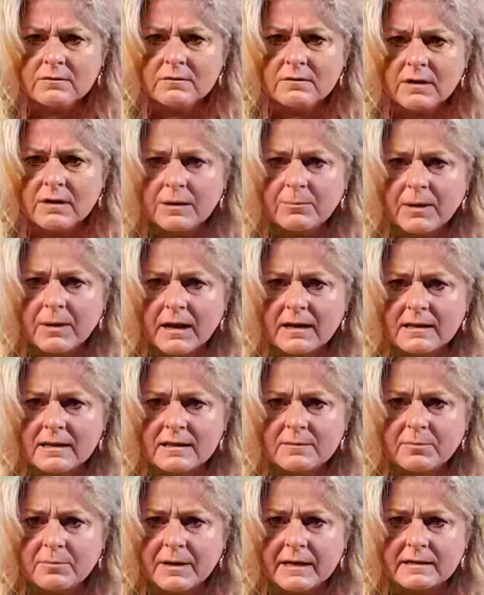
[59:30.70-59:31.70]
modeling
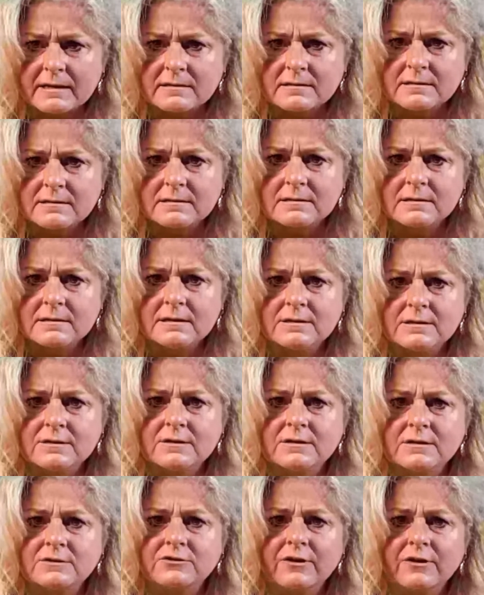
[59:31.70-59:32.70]
paste and
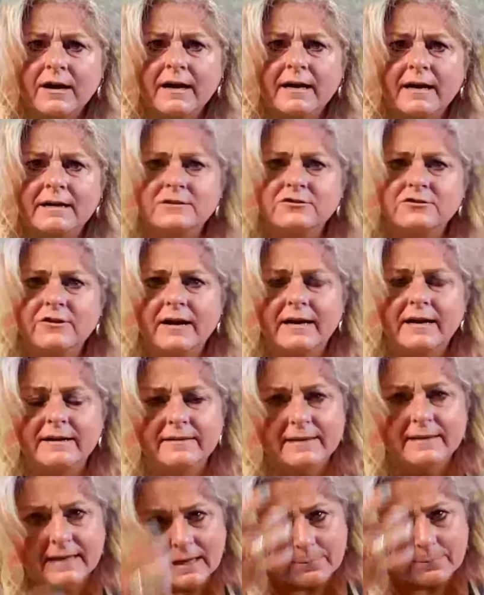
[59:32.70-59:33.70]
try it
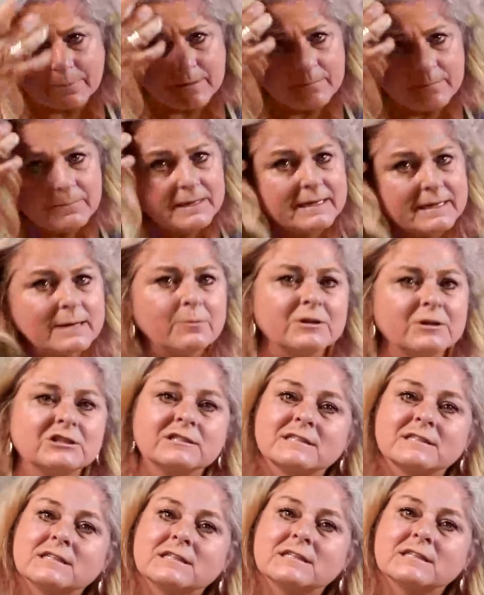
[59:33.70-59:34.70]
again. But Monday we're just
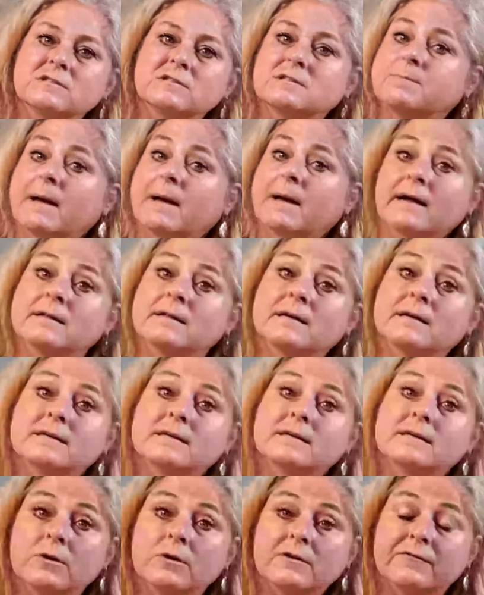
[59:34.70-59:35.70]
going to use the spackling because it
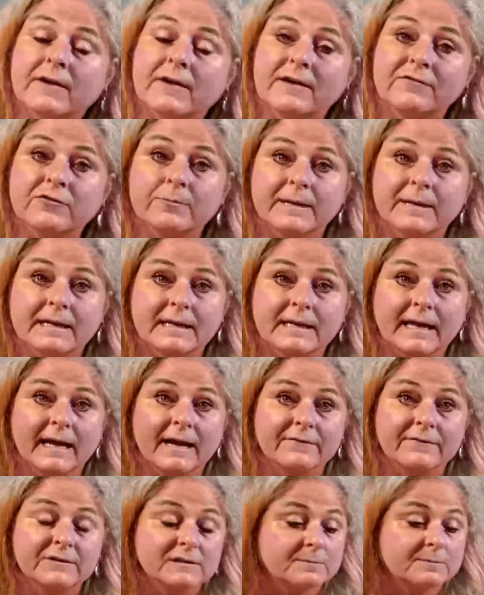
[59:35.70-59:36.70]
worked fine for me, and I have
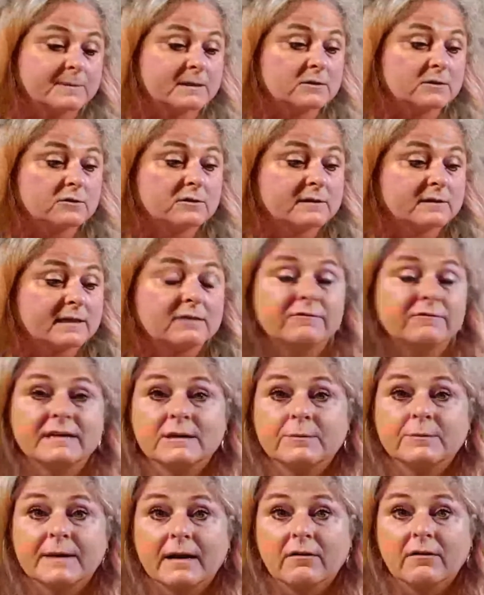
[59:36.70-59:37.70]
this big. Then Randy
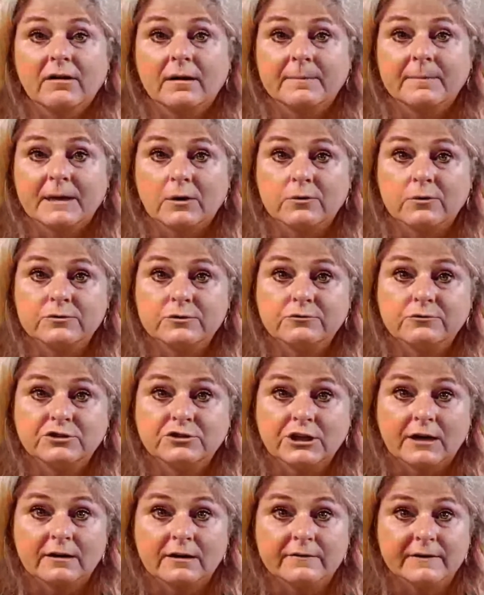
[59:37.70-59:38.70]
went out and got me a whole new
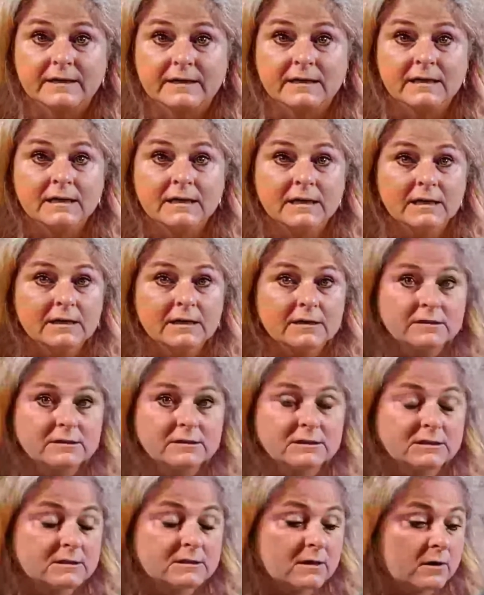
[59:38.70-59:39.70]
jar of it,
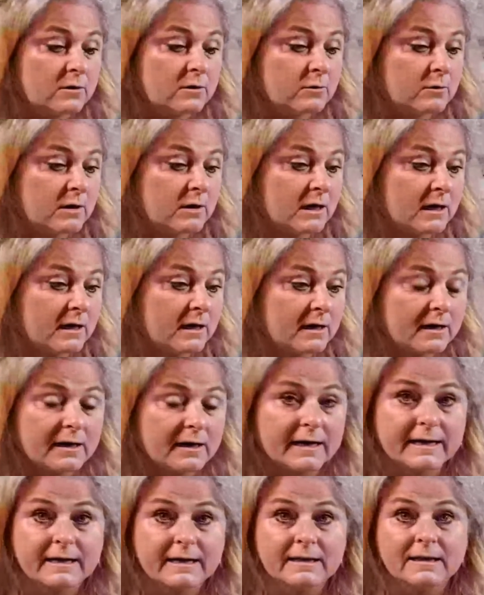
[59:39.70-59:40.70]
so I
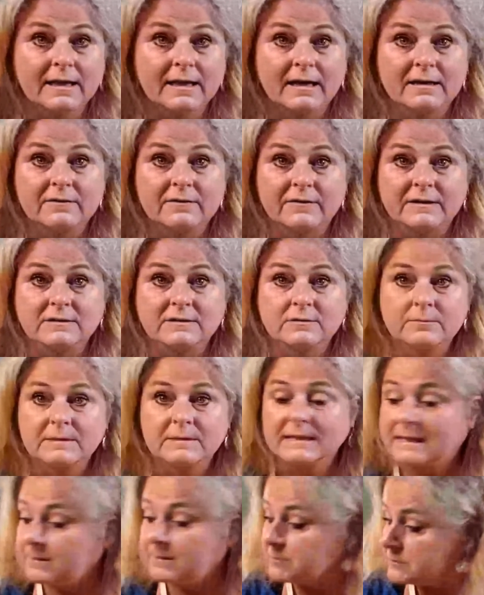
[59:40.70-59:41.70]
get a lot of it. So I'm going to
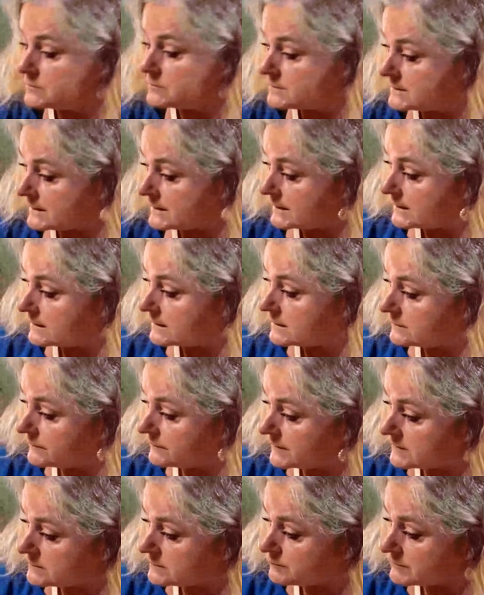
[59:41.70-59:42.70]
keep using it. It
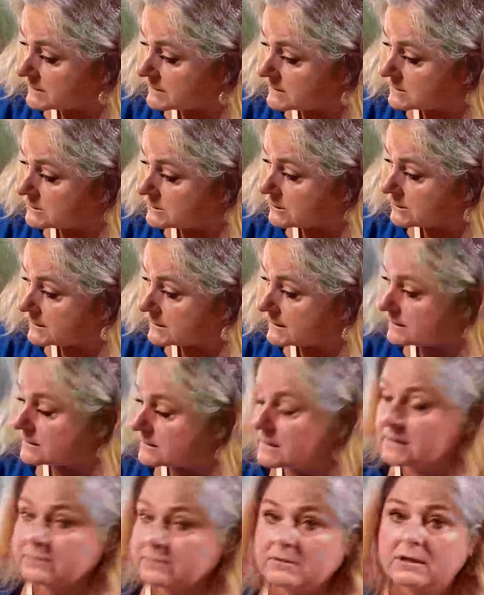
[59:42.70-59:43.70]
feels pretty sturdy. I
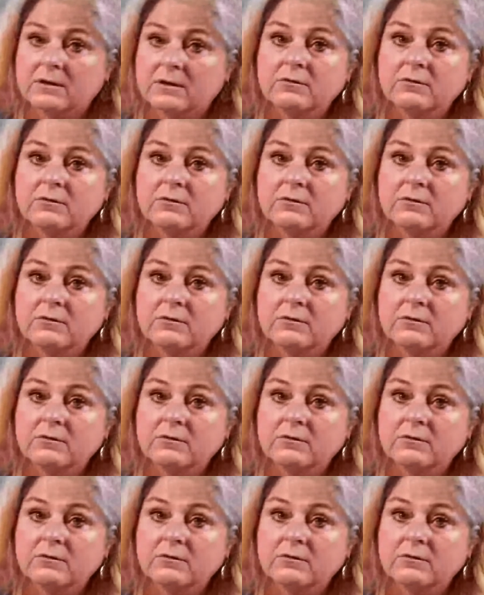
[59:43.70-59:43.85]
don't know.